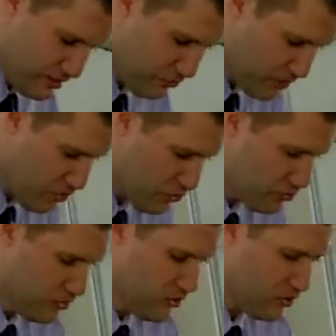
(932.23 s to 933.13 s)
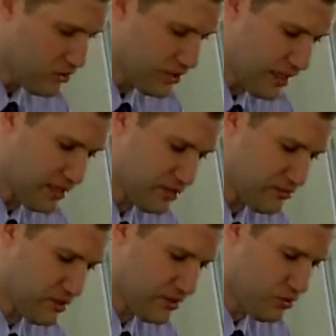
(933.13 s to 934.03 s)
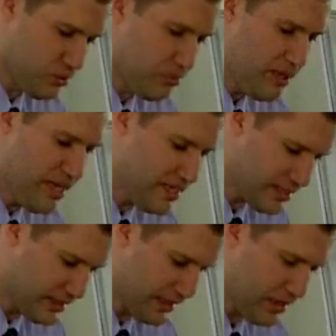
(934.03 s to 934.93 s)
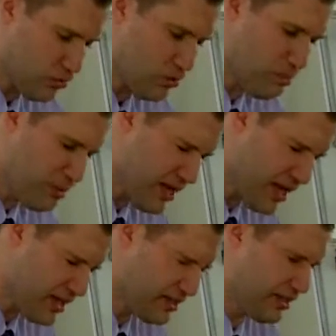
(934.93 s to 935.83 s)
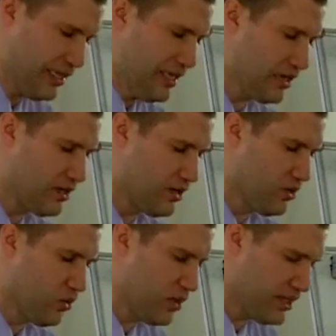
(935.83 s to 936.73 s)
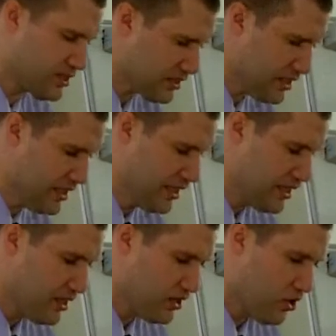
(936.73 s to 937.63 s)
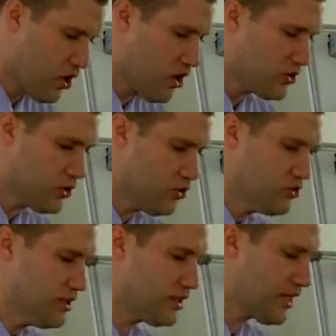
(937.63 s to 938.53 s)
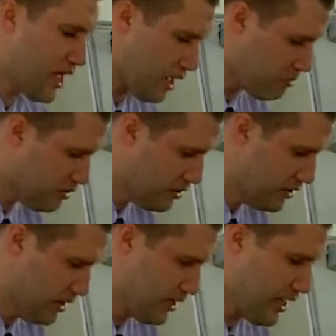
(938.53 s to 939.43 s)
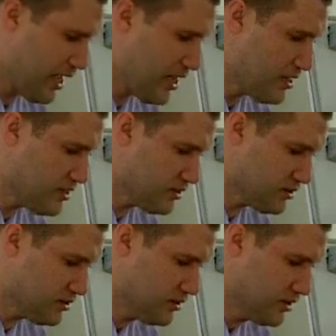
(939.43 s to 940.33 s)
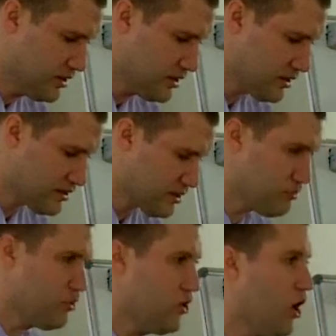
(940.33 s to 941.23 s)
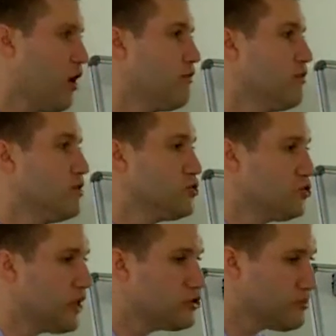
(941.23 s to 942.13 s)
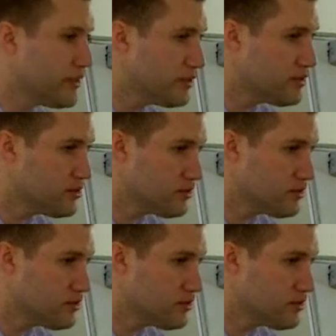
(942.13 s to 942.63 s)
If we go through the Old Testament, repeatedly, we see God using the cup as a symbol of judgment,